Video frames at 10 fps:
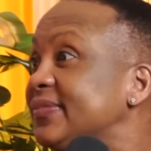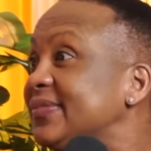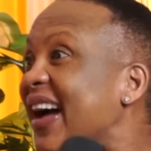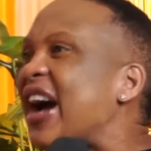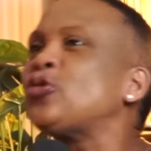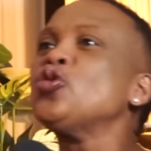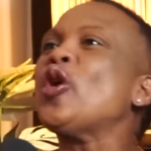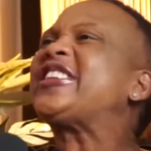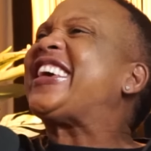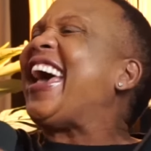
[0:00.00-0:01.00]
I do
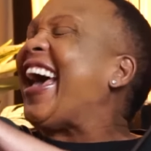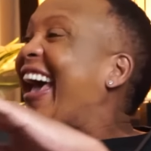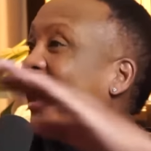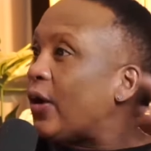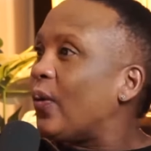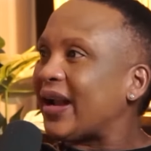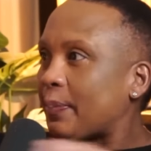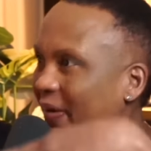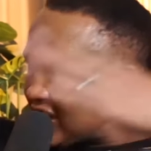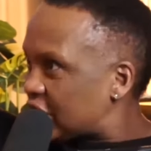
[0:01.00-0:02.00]
not care what
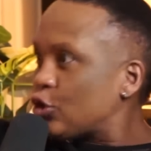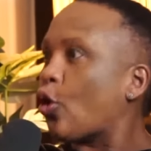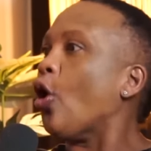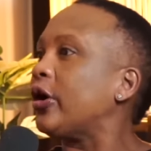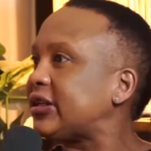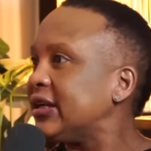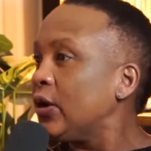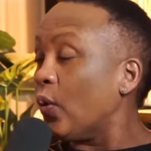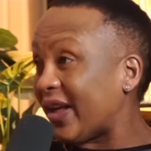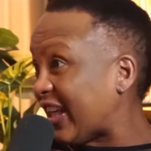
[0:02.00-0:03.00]
happens in court,
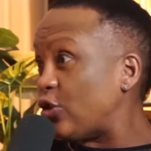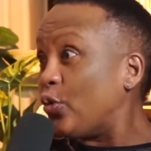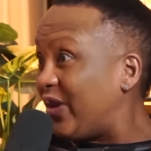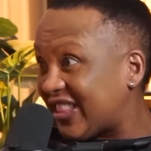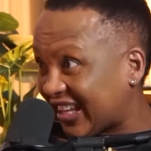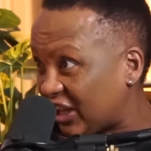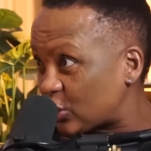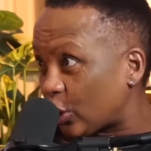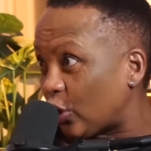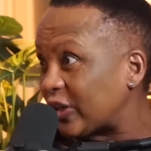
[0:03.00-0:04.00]
whether you win the case
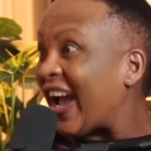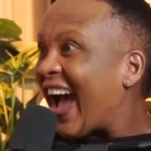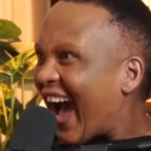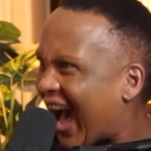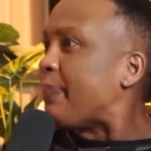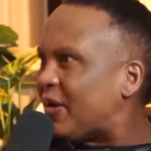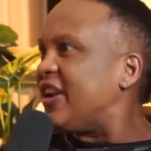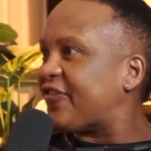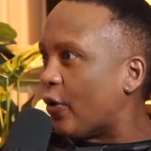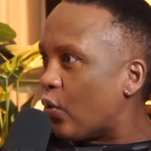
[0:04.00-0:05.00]
or not. I
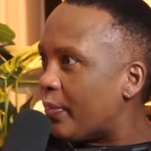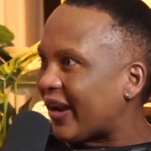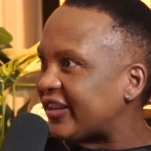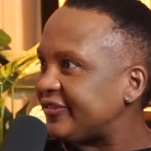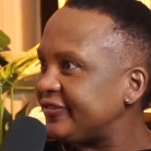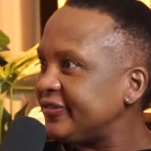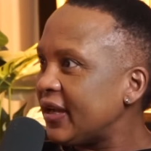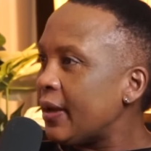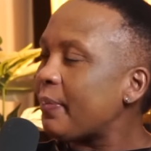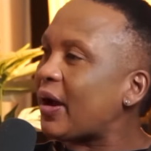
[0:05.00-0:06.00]
believe a woman.
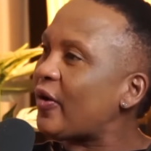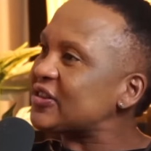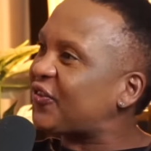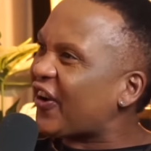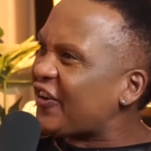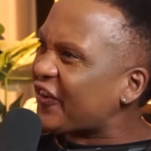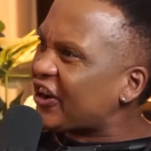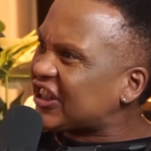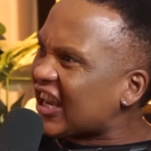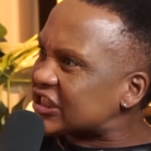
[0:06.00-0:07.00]
But I was very,
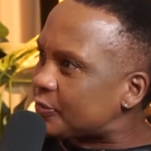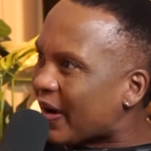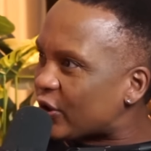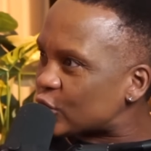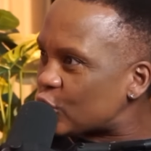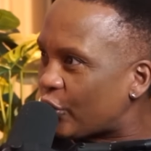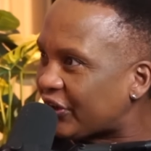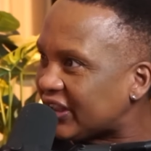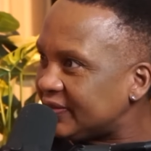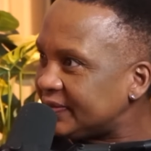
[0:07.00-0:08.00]
very touched by your
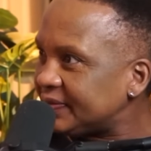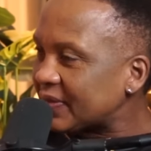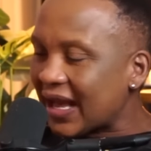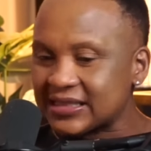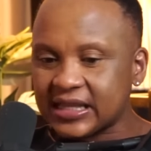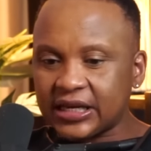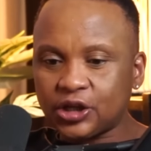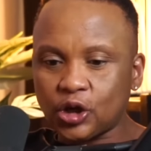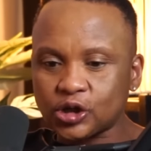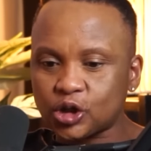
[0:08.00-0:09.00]
story. I
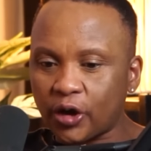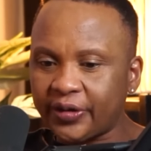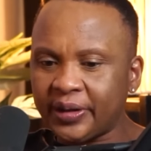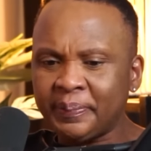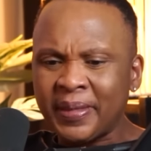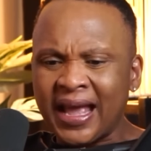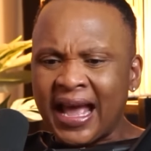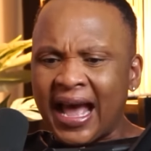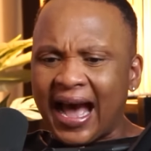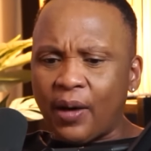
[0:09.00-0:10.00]
studied your story.
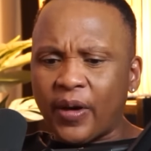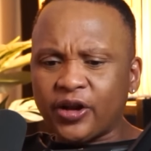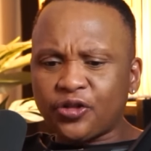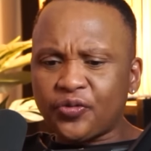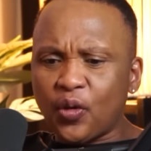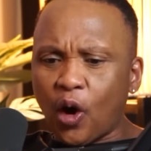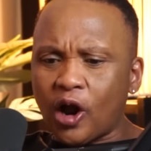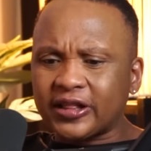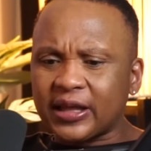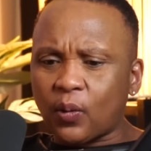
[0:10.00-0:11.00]
I went through
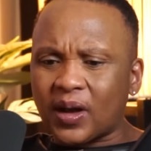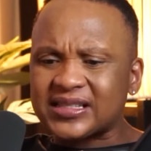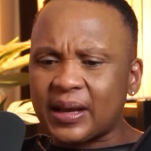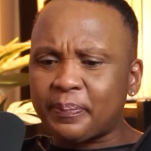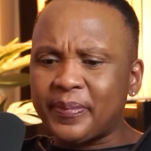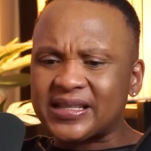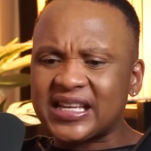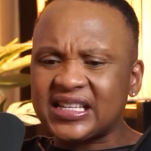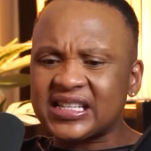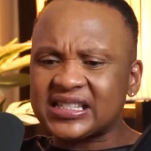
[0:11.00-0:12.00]
all the WhatsApp
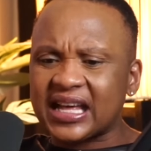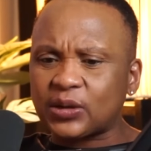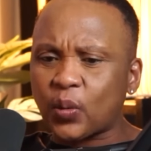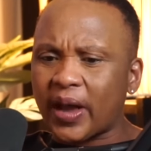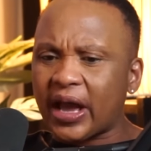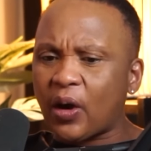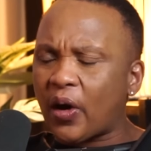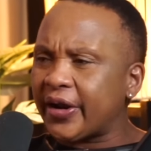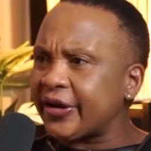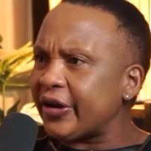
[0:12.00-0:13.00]
messages that were
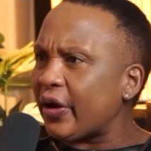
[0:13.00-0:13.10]
in